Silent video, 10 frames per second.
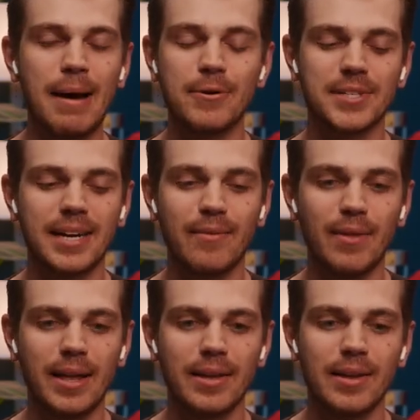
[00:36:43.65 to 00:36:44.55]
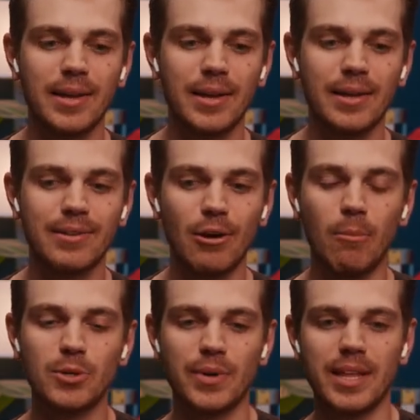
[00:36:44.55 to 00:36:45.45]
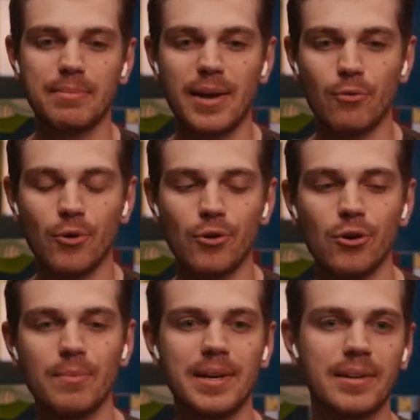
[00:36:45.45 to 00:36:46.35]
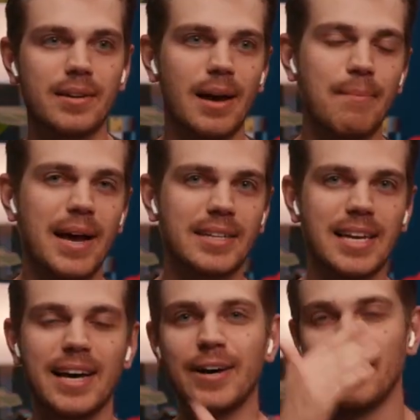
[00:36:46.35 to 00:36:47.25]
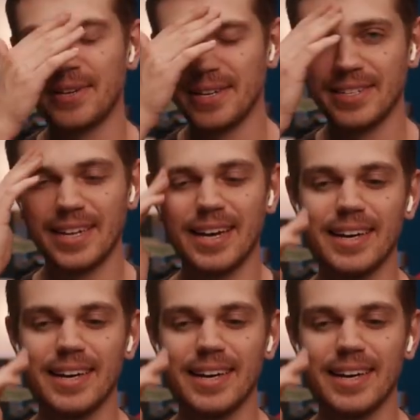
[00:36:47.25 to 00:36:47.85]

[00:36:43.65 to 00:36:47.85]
I would just kind of like go between like my room and come back down and